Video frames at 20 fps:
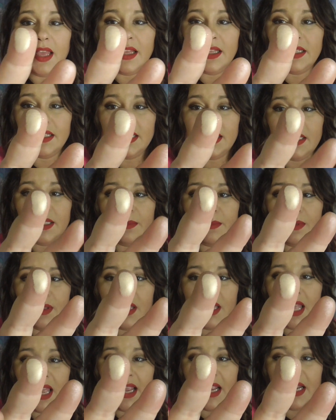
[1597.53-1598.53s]
It's this
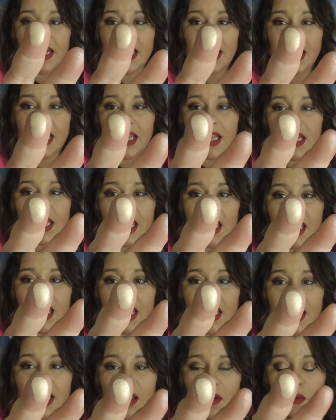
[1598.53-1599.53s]
blinding,
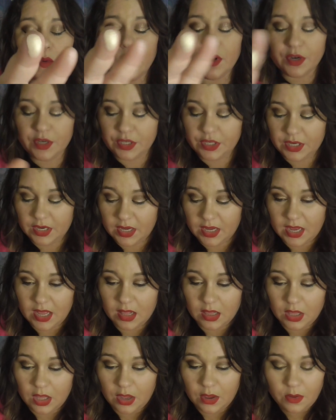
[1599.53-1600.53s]
like, orangey
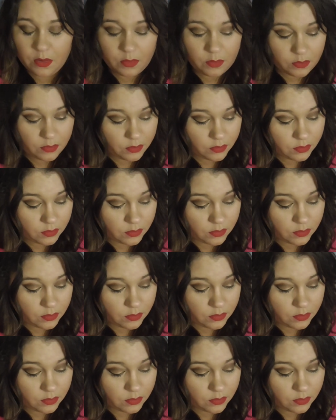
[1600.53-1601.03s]
yellow.